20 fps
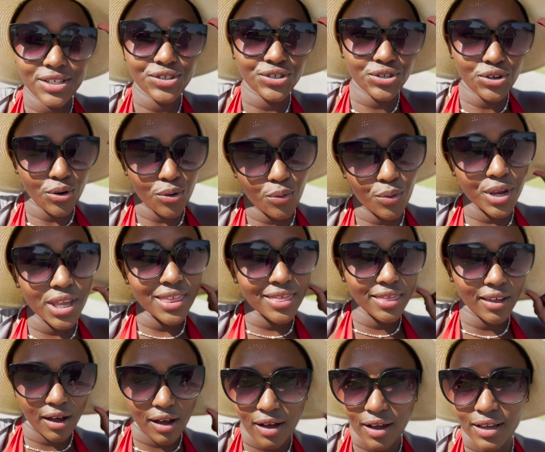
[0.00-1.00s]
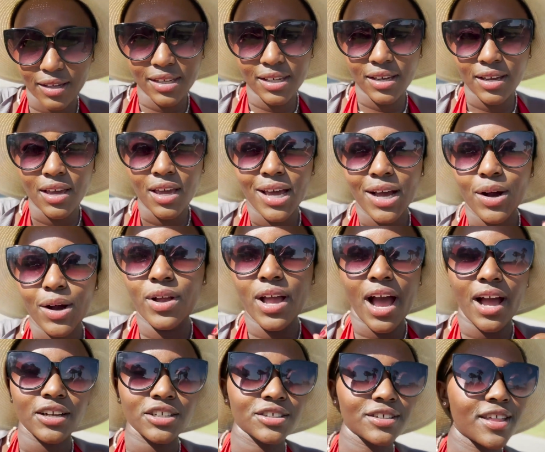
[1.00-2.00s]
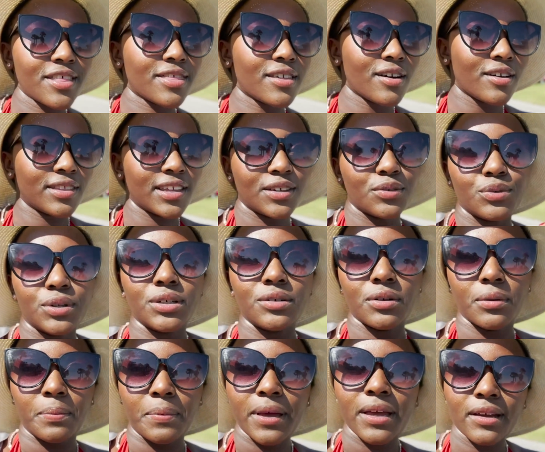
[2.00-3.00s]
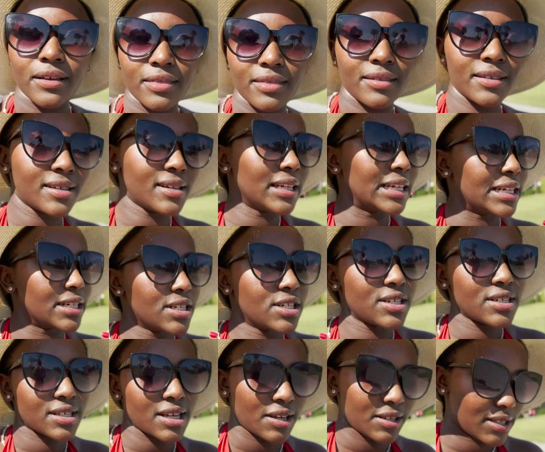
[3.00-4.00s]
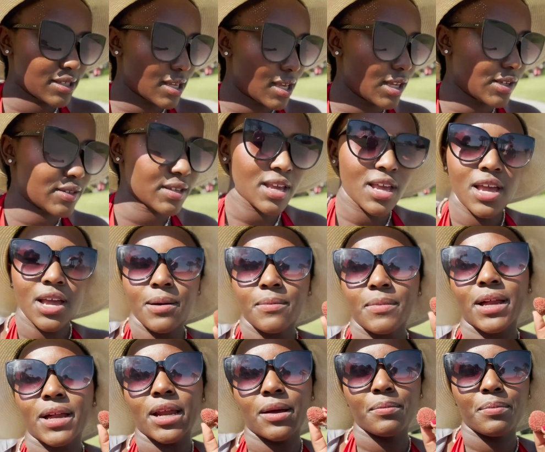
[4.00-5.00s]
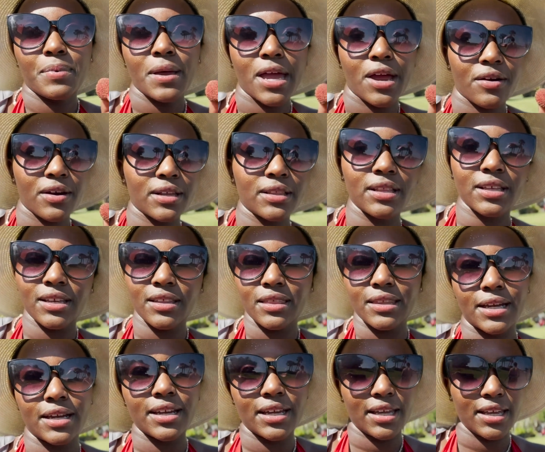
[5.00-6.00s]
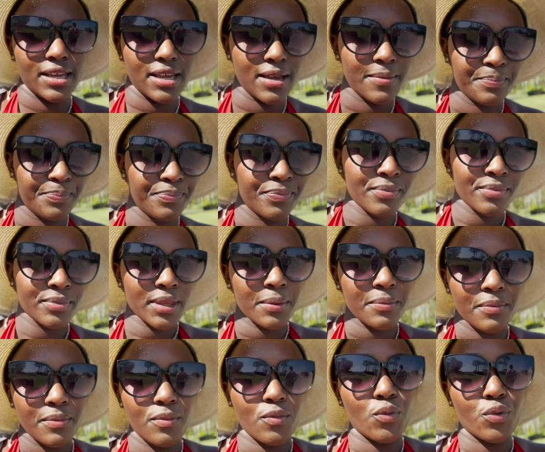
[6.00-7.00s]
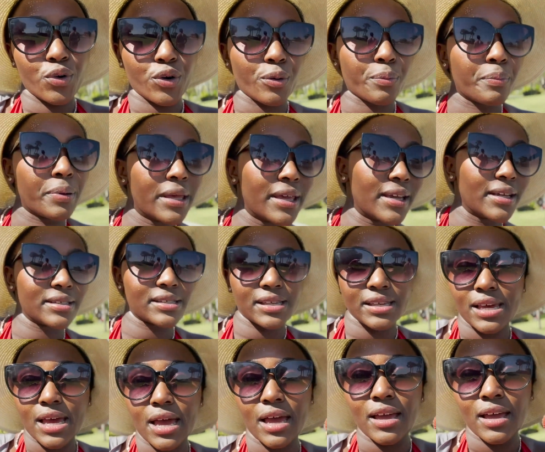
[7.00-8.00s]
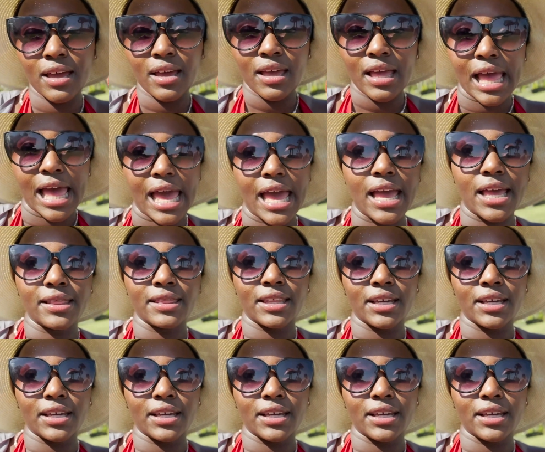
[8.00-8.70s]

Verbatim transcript: So we thought, we actually thought that we will pick the lychees ourselves, but apparently they were picked and